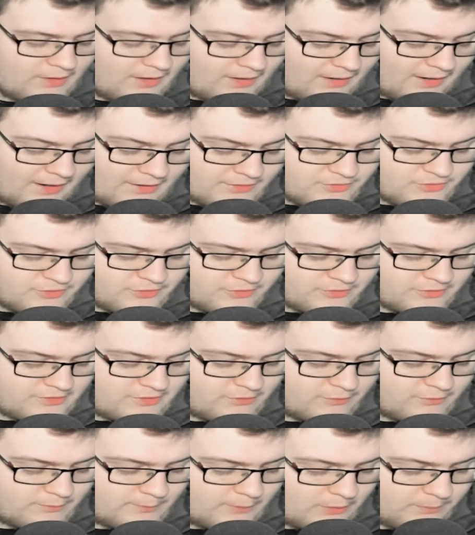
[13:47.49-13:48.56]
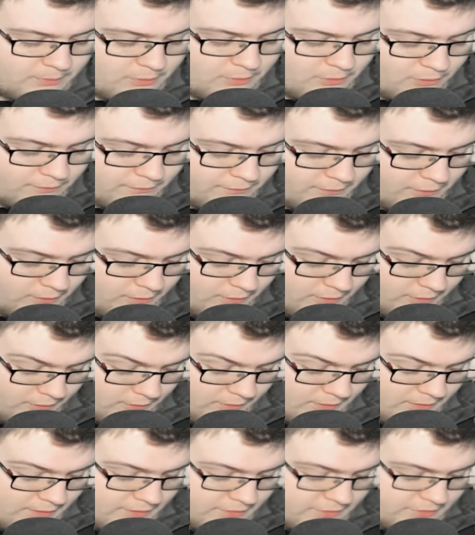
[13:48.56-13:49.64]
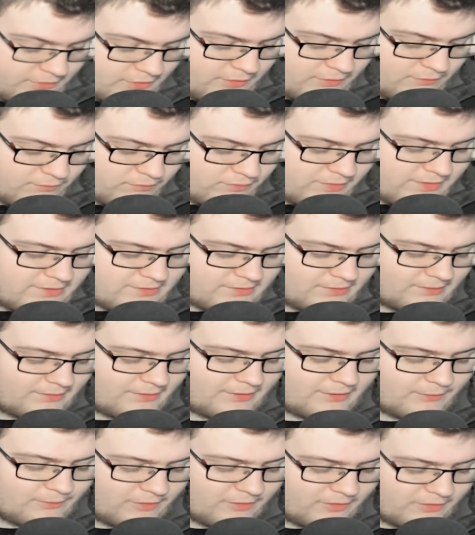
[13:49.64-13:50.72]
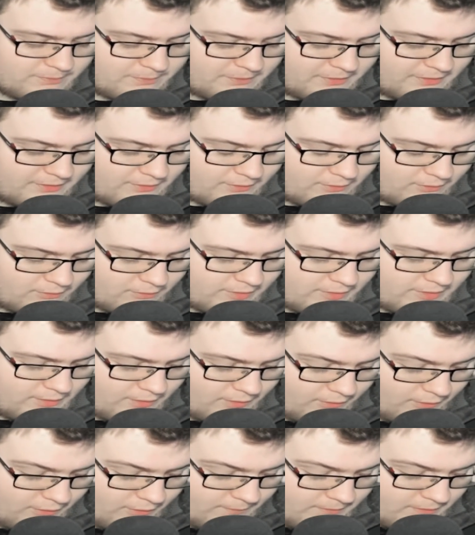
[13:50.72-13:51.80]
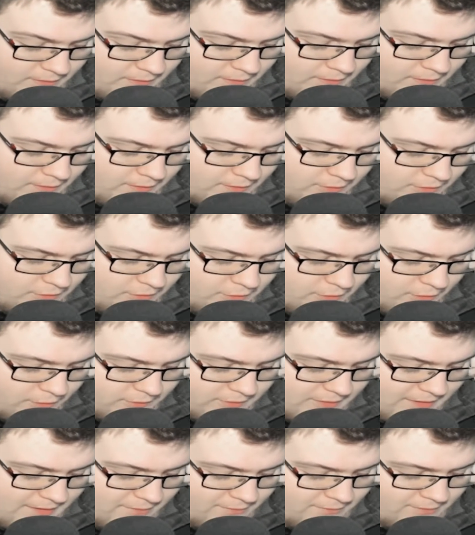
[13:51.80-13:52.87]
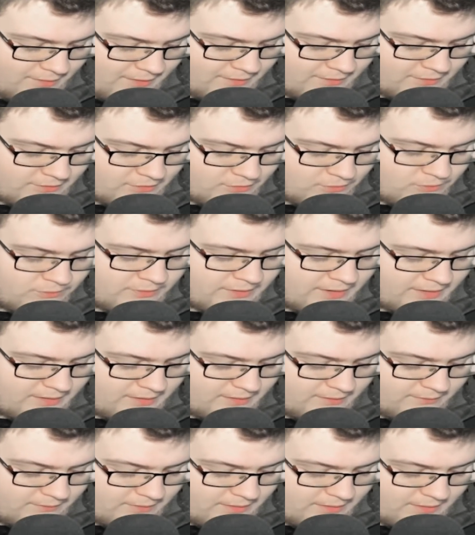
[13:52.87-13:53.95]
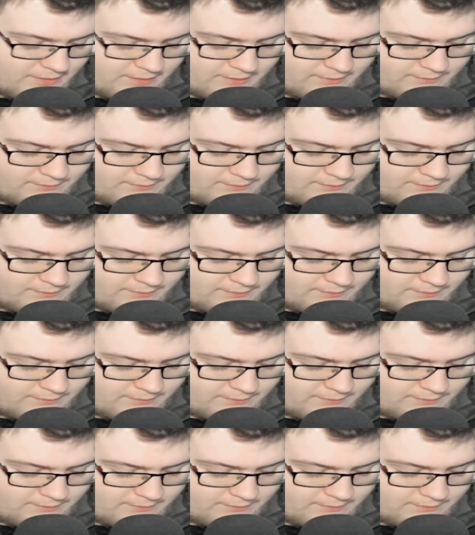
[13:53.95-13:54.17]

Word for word: As you can see with my portfolio, it's only recently where it's been in the green a lot. You go down and it's all negative. Like,